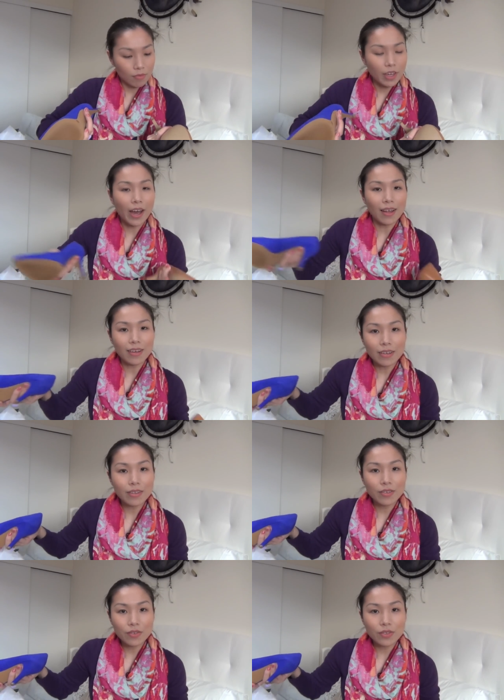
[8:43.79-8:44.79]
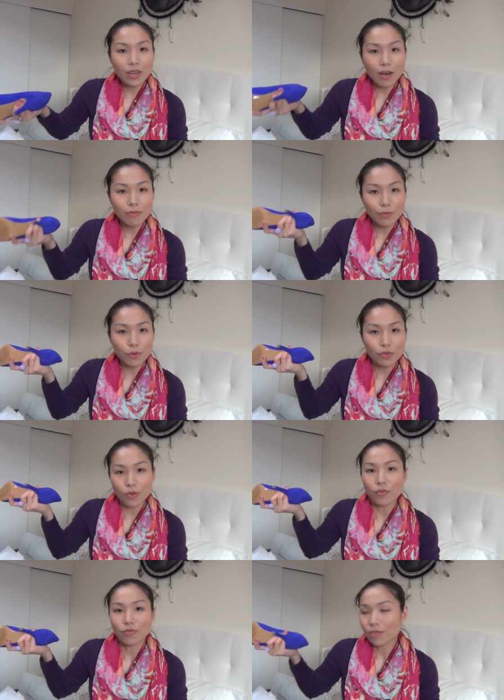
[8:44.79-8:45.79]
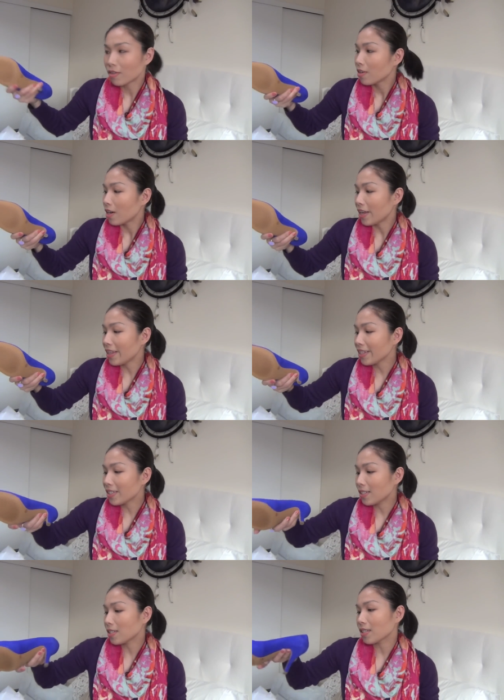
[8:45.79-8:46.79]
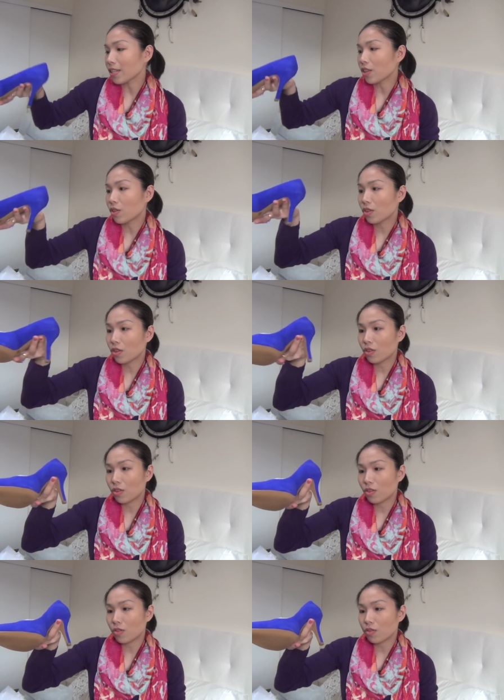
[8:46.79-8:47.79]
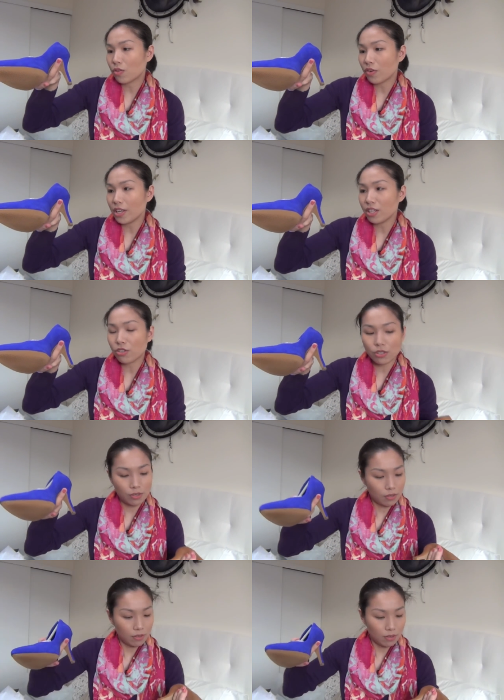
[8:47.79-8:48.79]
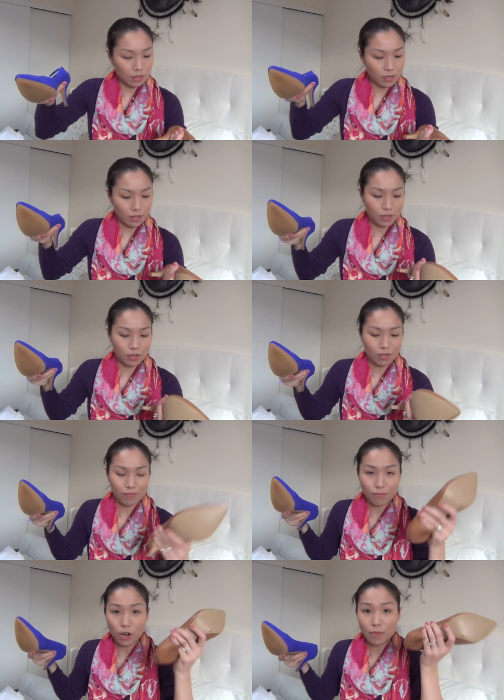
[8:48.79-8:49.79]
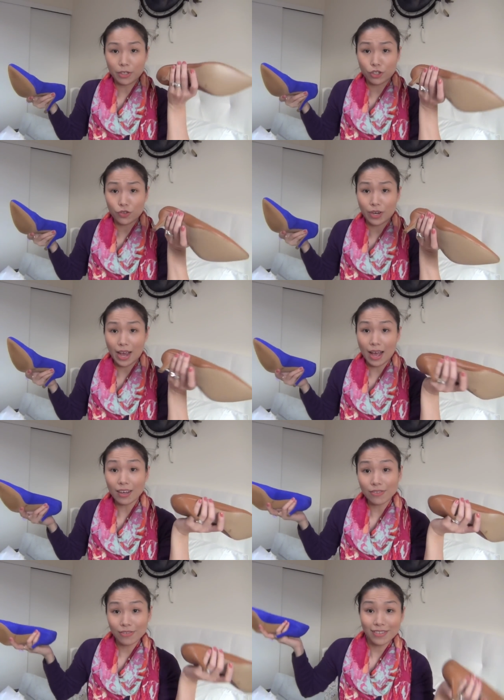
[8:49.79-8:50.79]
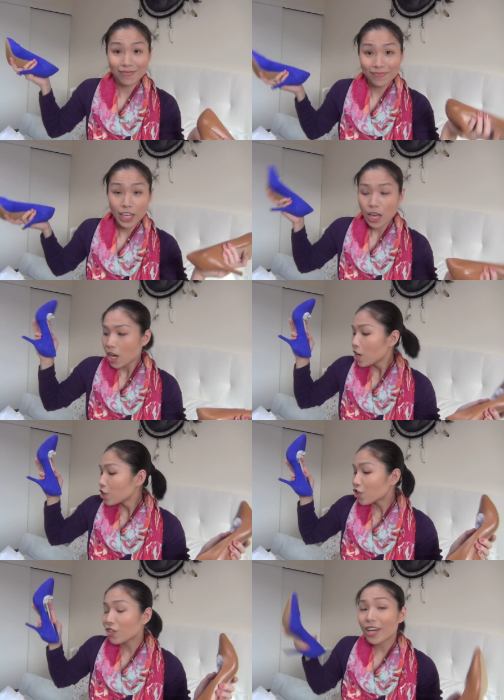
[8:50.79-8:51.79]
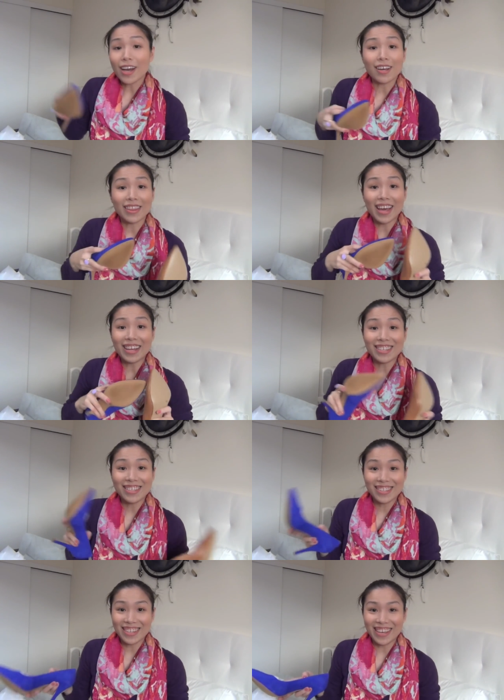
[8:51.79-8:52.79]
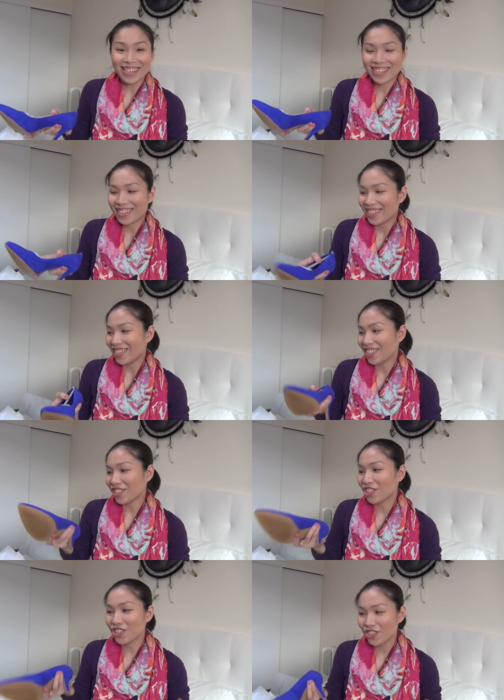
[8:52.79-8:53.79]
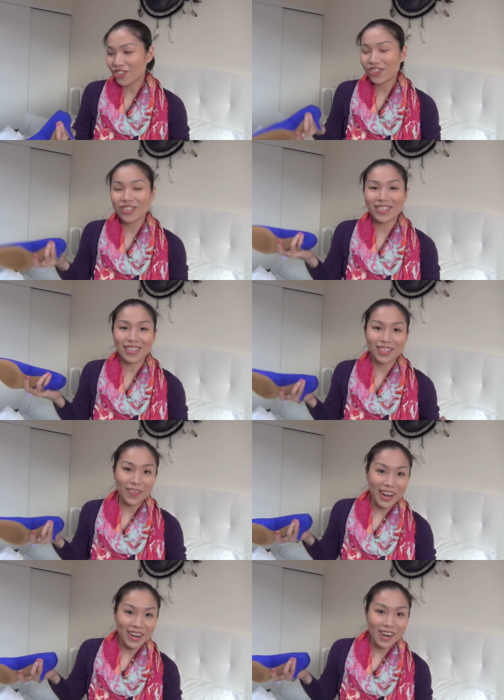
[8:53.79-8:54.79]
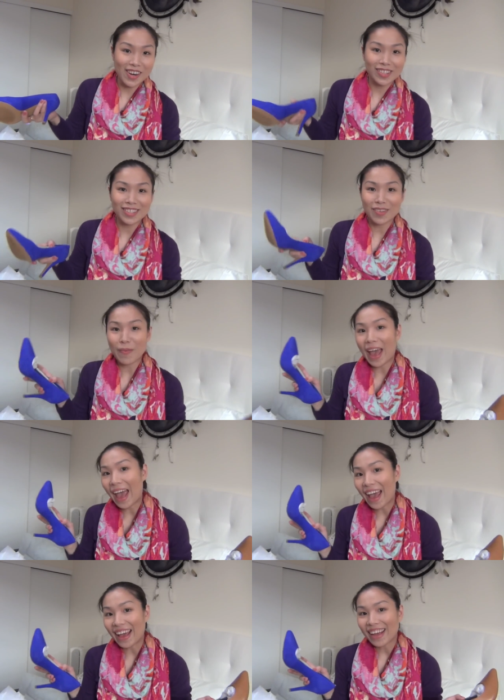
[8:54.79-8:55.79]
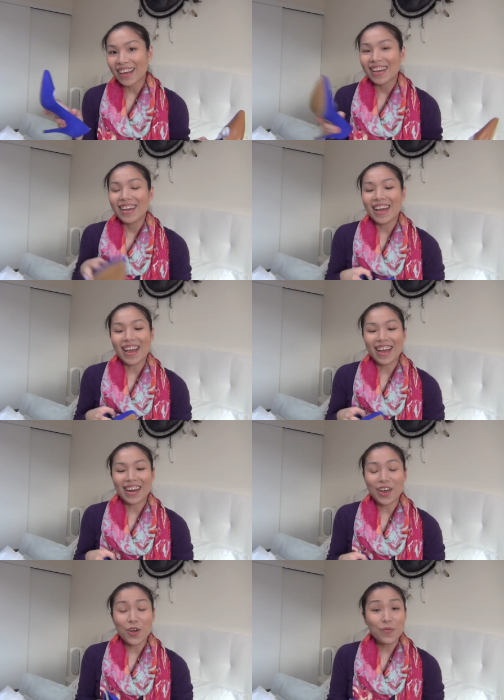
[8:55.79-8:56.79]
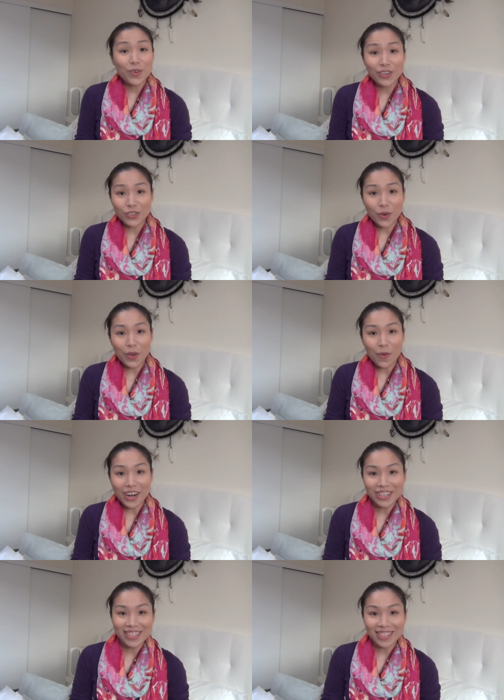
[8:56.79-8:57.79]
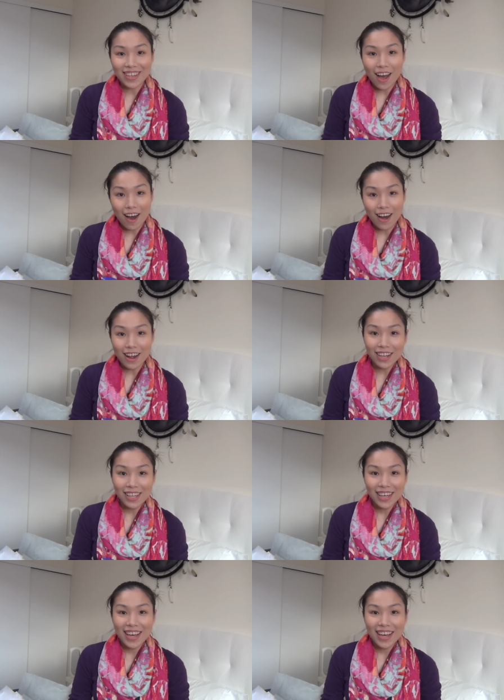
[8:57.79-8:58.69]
Yeah, they're just in the comfortable zone. I think this is like three inches. This is probably two and a half. So yeah, that is it. The shoes, the sweaters, and the bag. And I hope you enjoy watching this haul.